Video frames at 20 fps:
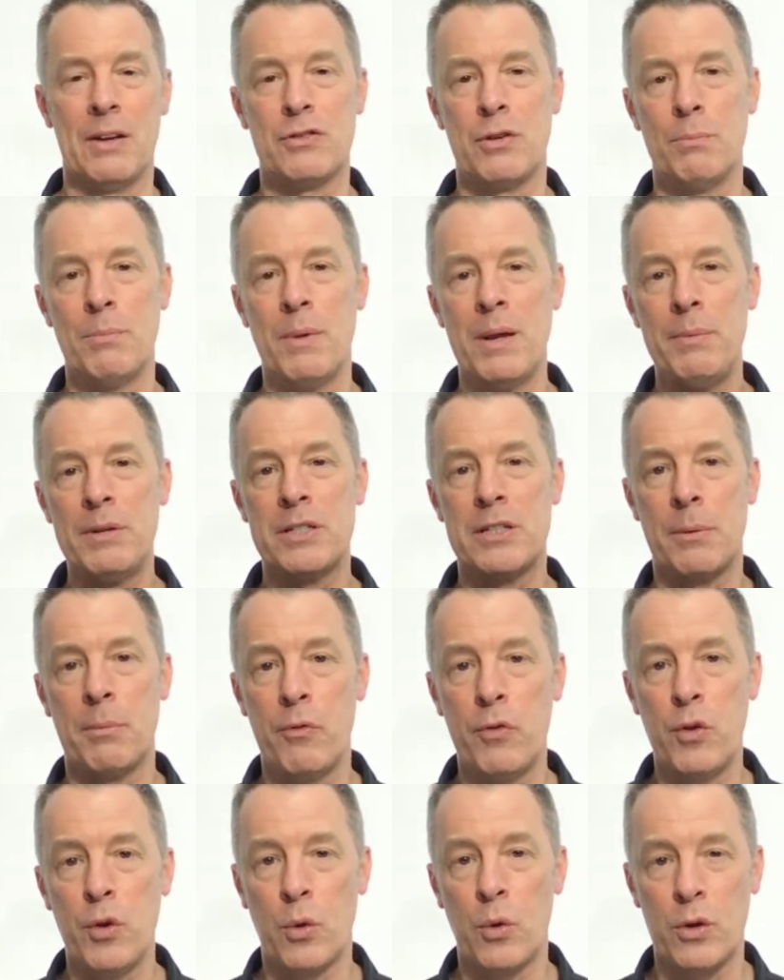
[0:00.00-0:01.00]
So maybe some
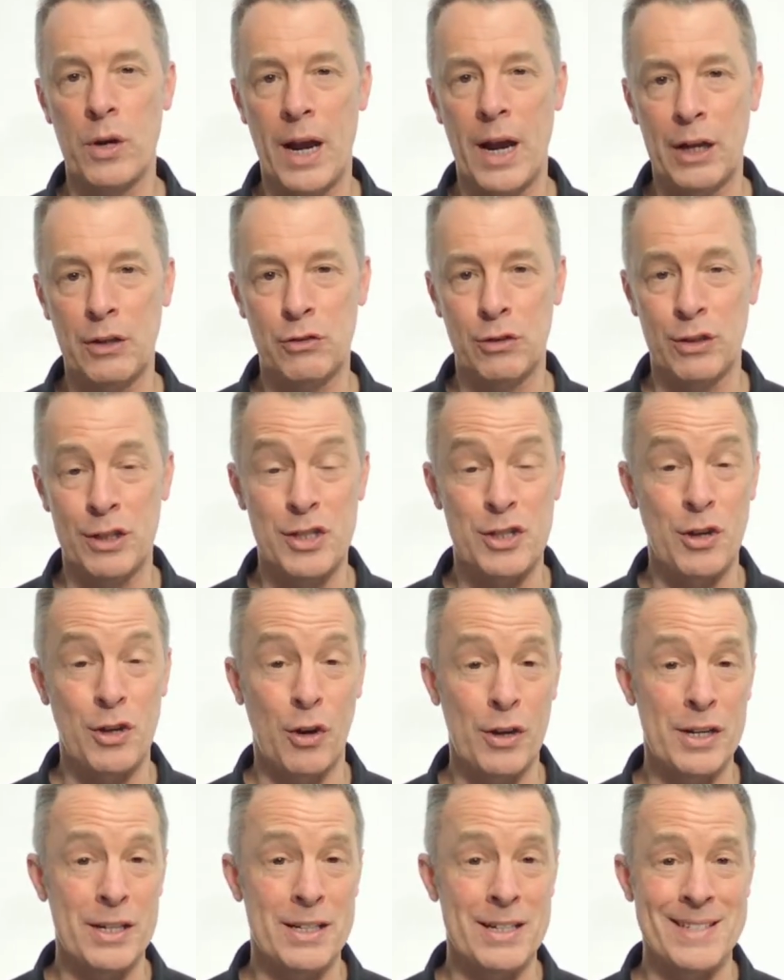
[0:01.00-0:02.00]
of you are actually
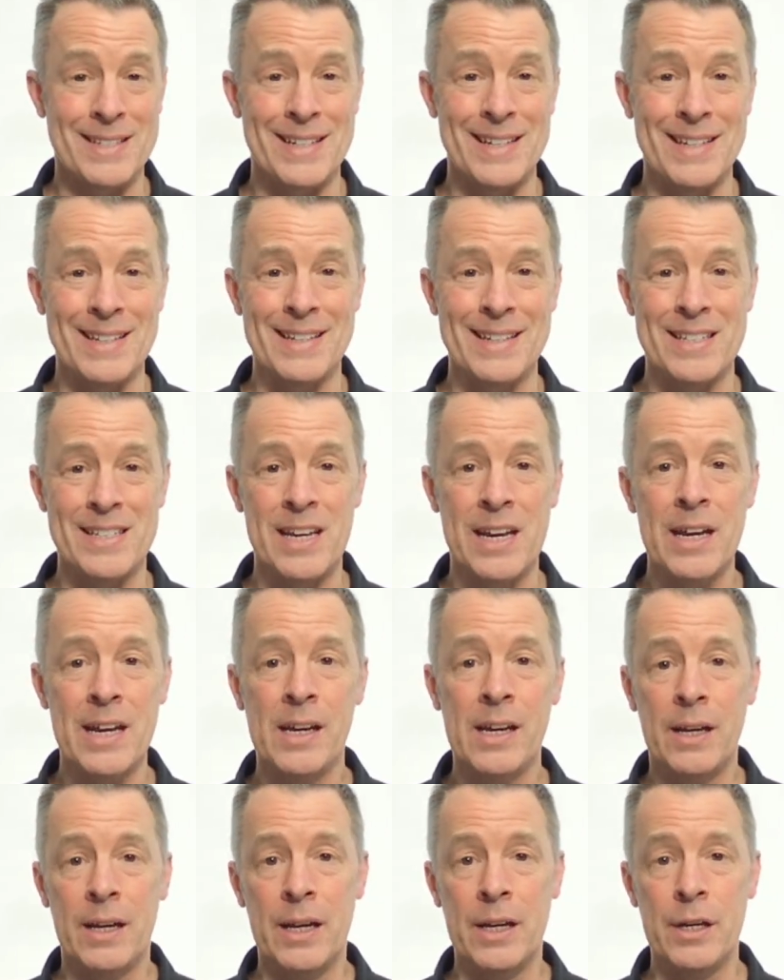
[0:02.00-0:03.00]
starting to see this
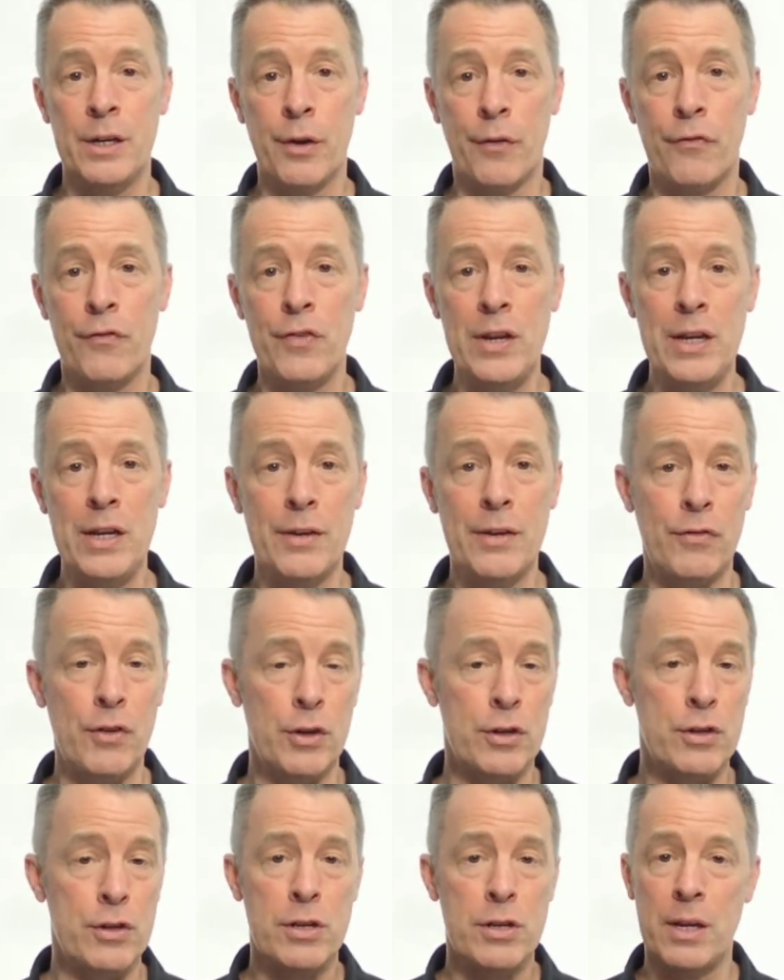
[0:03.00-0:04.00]
in your feed.
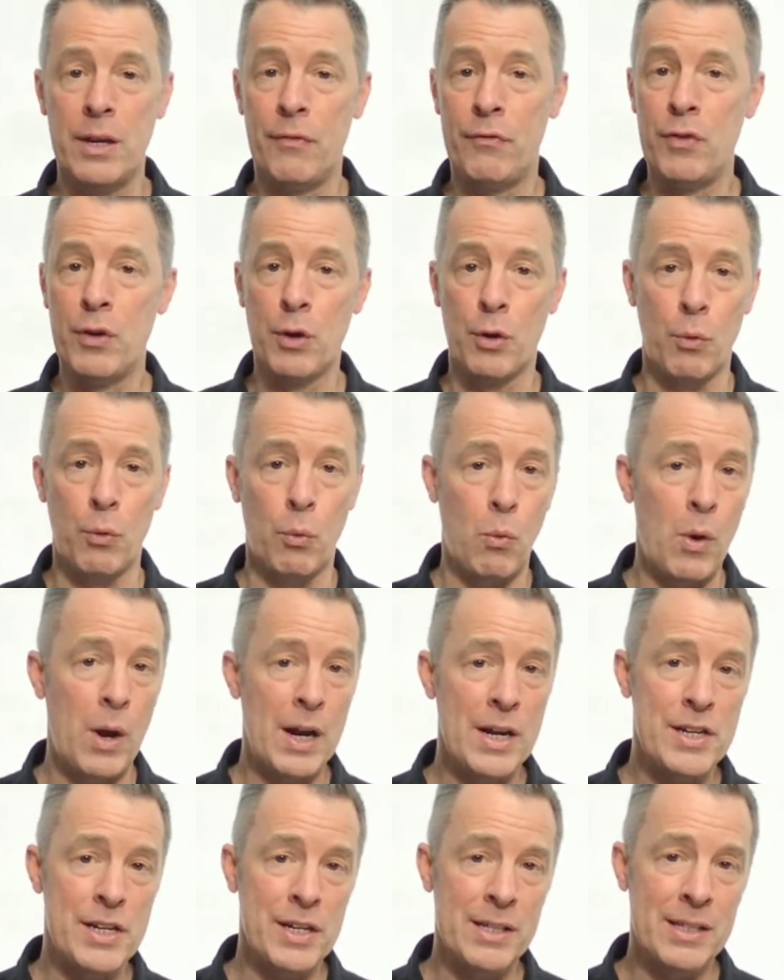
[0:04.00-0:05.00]
If you're
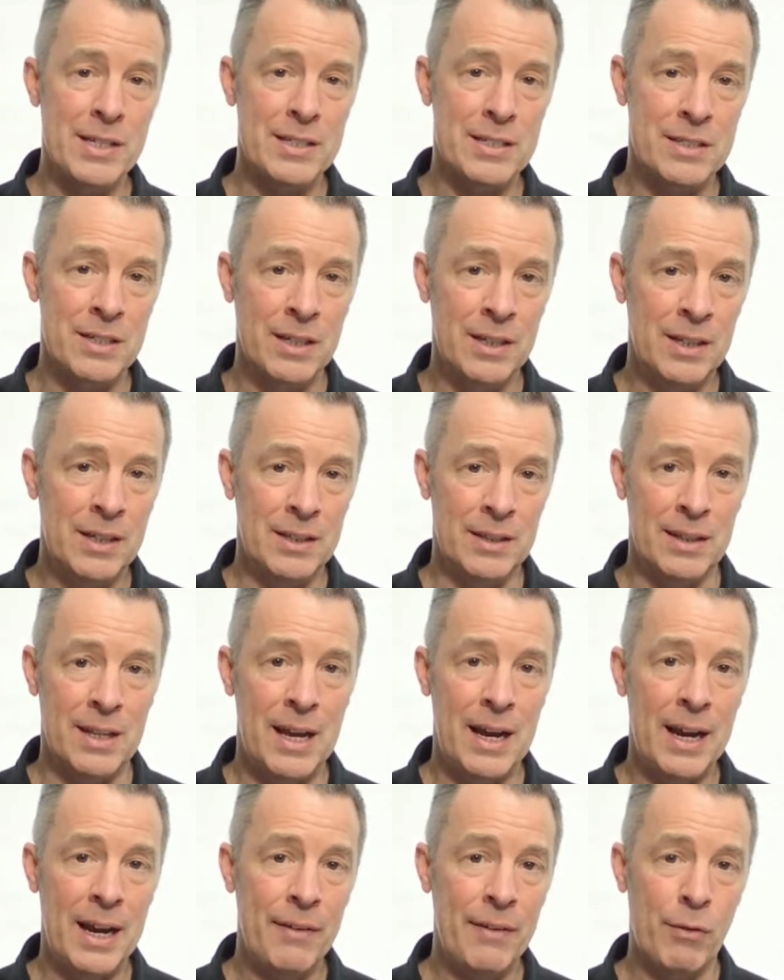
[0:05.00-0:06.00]
watching this
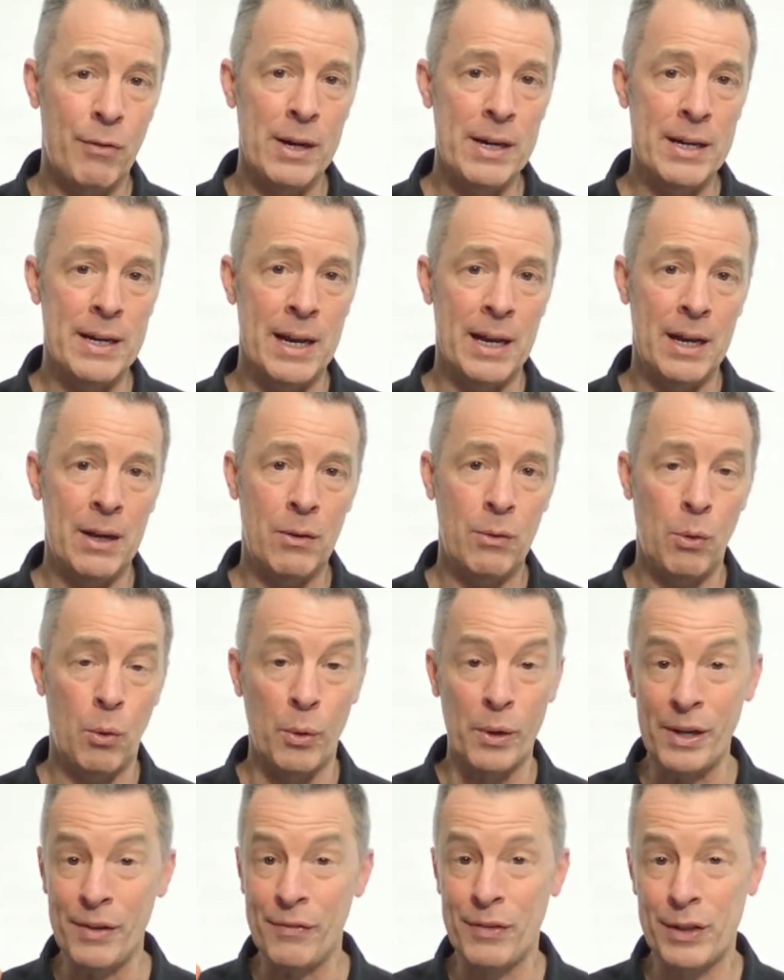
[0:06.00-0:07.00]
live right now,
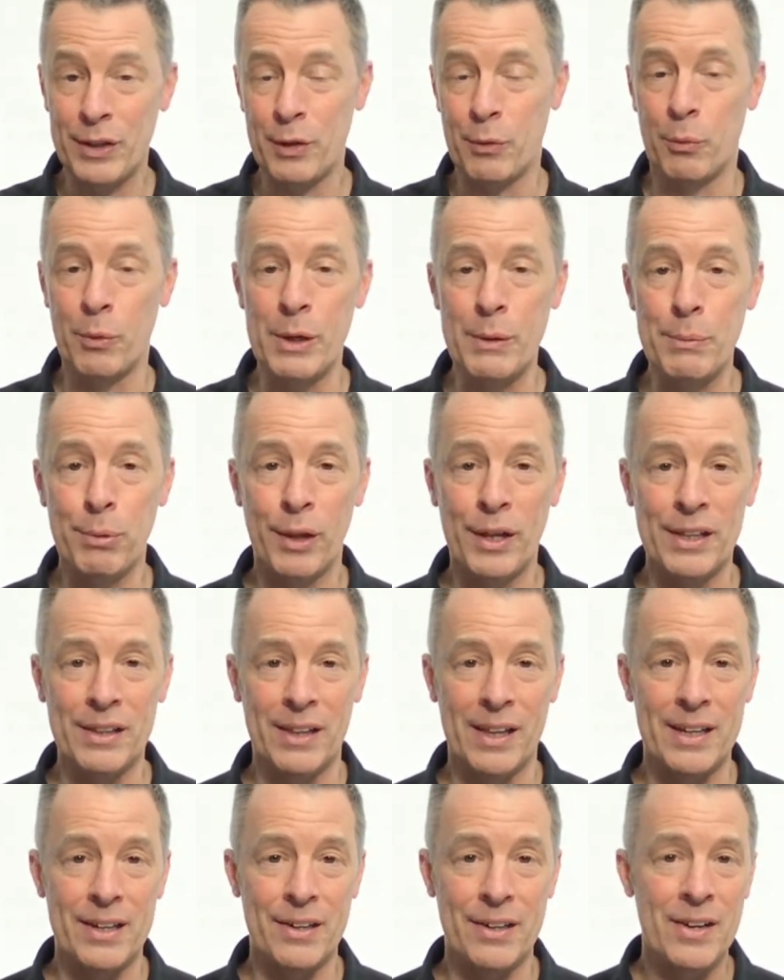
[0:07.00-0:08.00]
or even in the replay
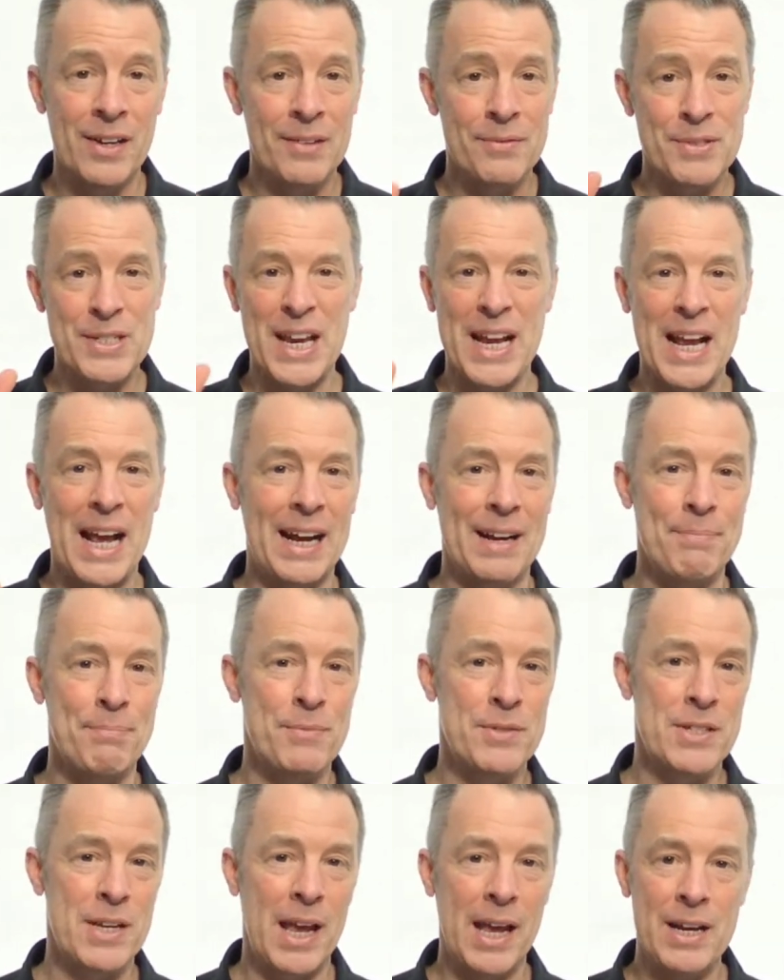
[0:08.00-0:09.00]
later, say hi.
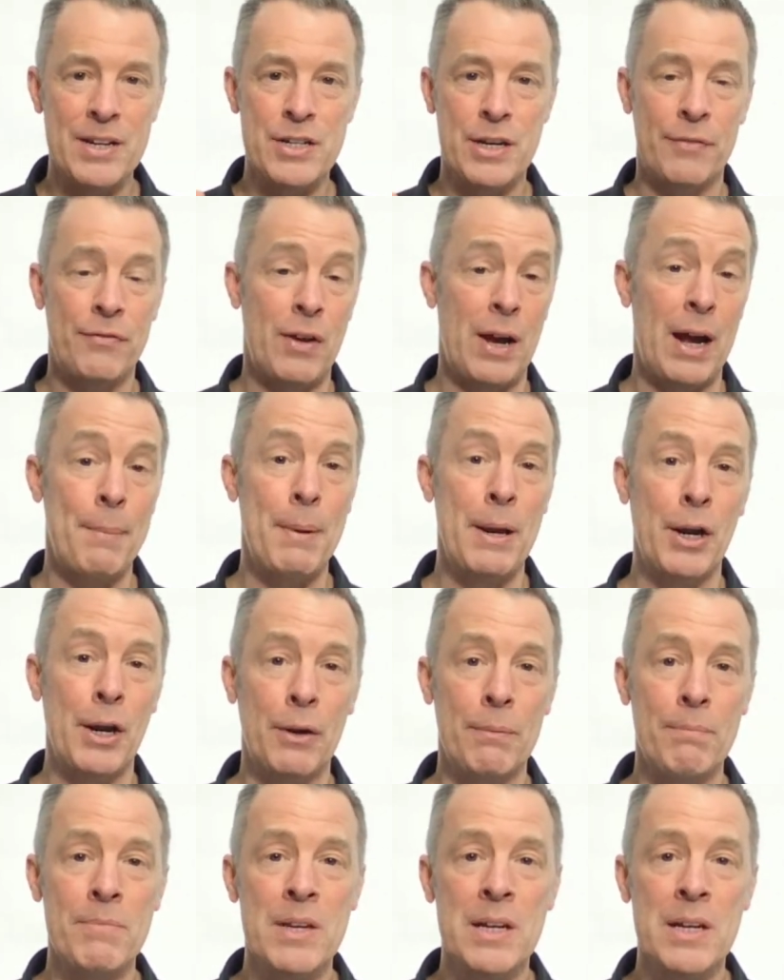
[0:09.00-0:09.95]
Say, hey, Jeff, I'm here.